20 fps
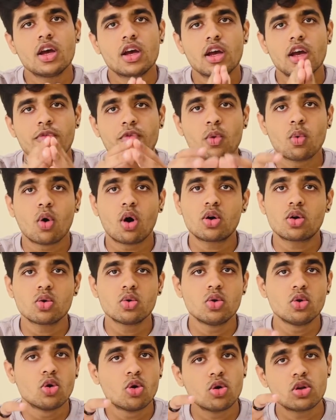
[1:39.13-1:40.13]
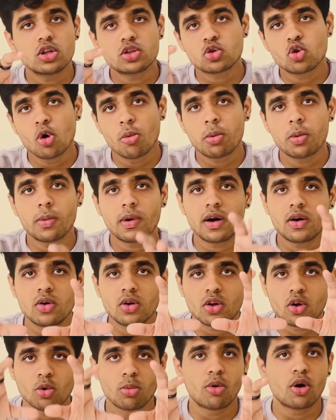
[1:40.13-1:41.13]
If you want to know the scope
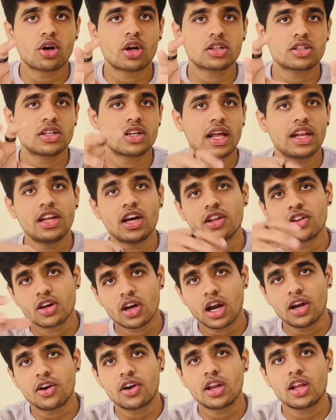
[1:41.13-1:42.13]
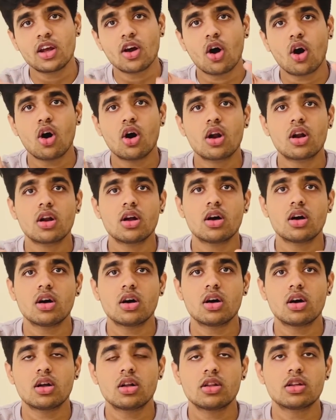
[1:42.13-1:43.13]
about robotics in any other country,
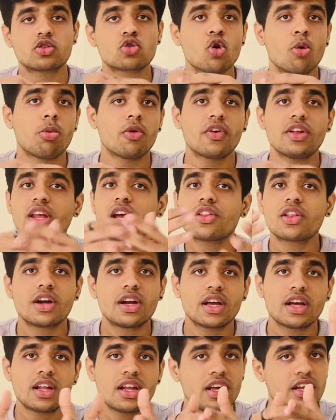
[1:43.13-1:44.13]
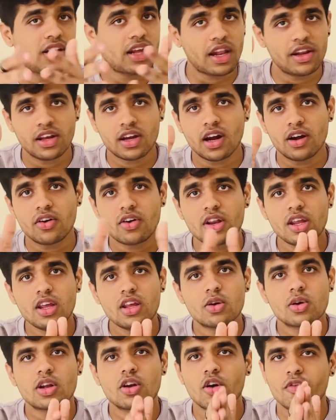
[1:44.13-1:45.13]
or scope of any other degree in any country,
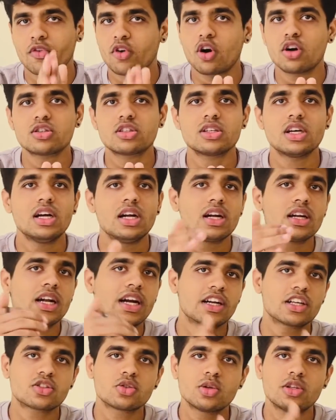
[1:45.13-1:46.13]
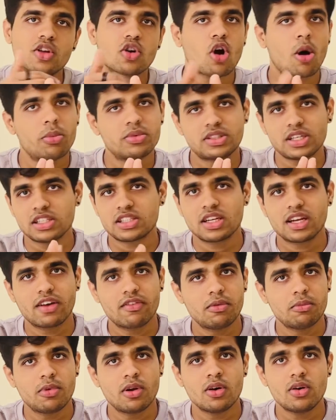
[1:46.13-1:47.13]
you can of course let us know in the comment section
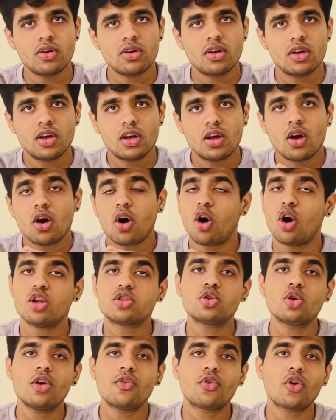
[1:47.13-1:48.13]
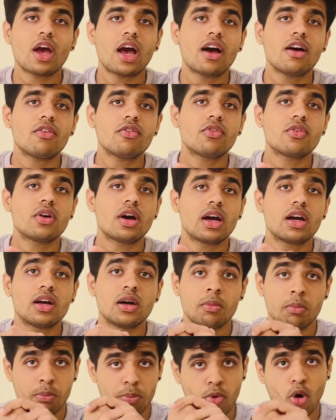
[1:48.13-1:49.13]
given below. Also, if you have
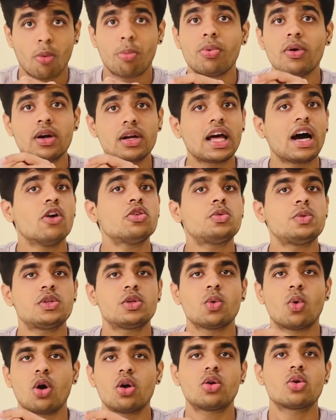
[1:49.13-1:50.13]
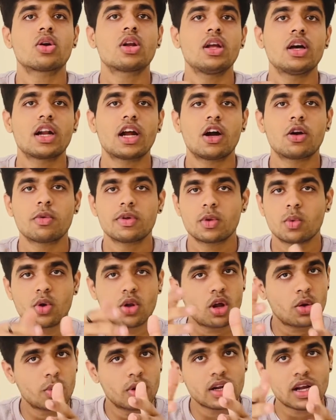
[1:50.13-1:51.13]
proper doubts which you want to clear out with
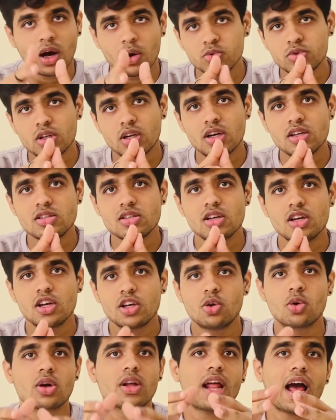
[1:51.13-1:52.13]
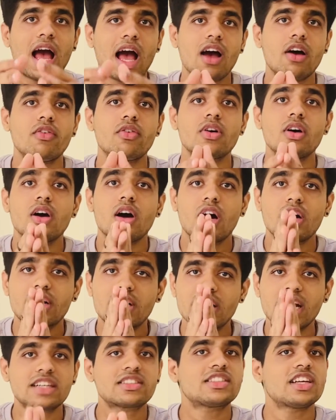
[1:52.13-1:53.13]
one-on-one counselors, you can have a
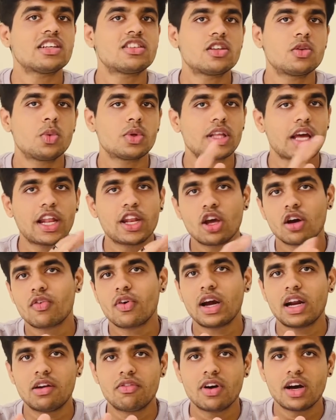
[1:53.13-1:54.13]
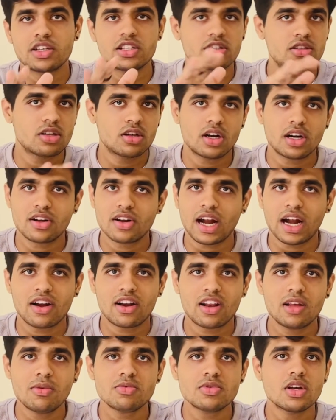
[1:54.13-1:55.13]
direct session with any of our advisors here at
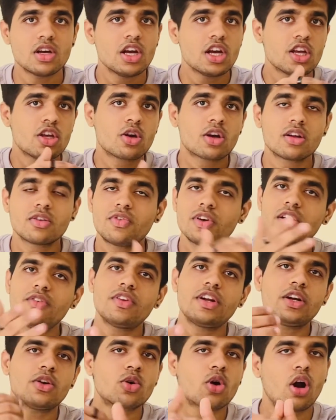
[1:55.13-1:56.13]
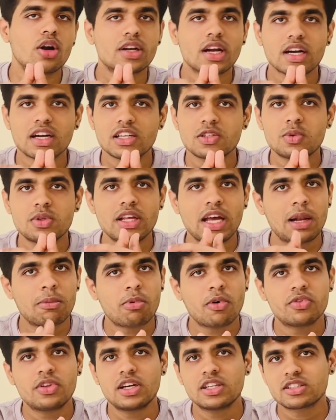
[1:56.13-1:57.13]
Grad Dreams. You can feel free to contact us with the
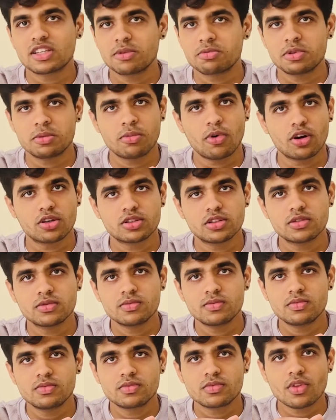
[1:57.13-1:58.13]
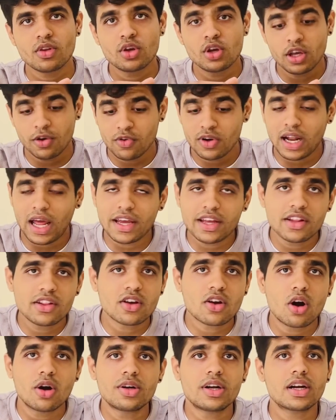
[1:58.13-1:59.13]
help of the description box. If you're liking
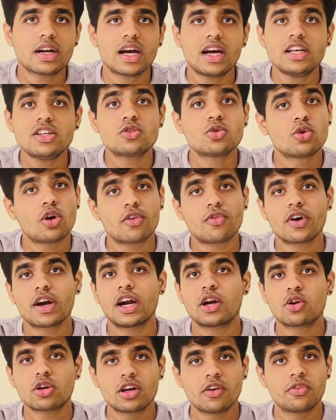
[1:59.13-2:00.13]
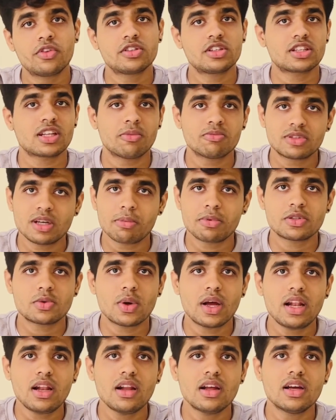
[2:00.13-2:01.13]
the content guys, do not forget to give this a thumbs up as
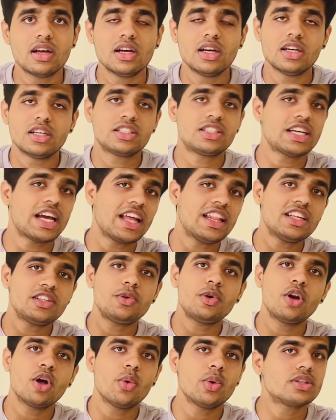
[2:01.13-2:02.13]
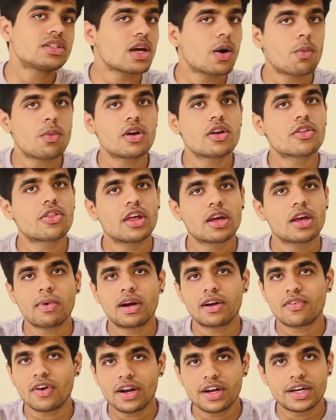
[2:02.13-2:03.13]
well. Share this video with someone who
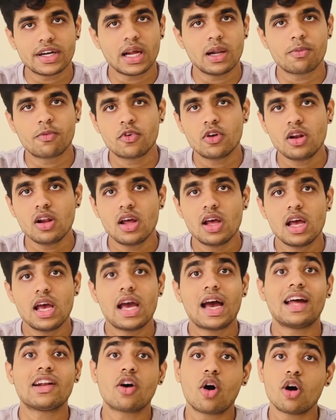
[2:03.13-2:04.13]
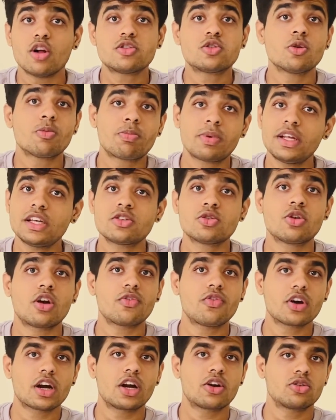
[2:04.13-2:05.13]
you'll find it helpful. And also please
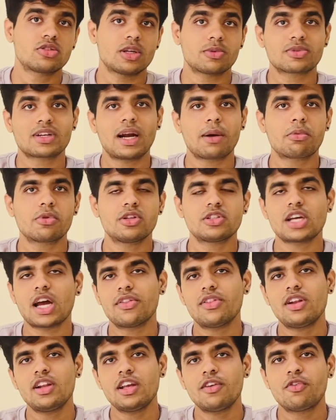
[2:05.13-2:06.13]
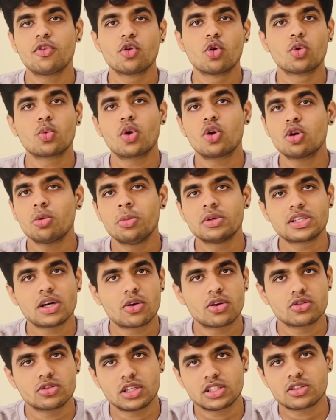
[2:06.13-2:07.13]
don't forget to subscribe to the channel if you don't want to miss
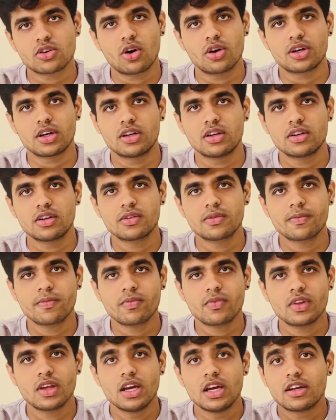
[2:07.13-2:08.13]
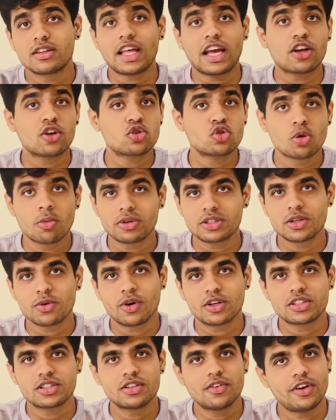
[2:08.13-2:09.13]
out on such content. Thank you so much for
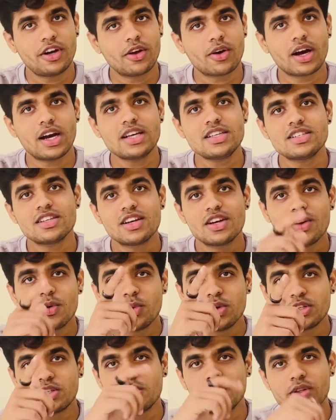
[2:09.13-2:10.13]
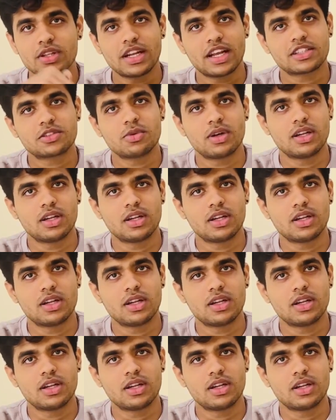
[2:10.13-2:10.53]
watching the video guys. We'll see you in the next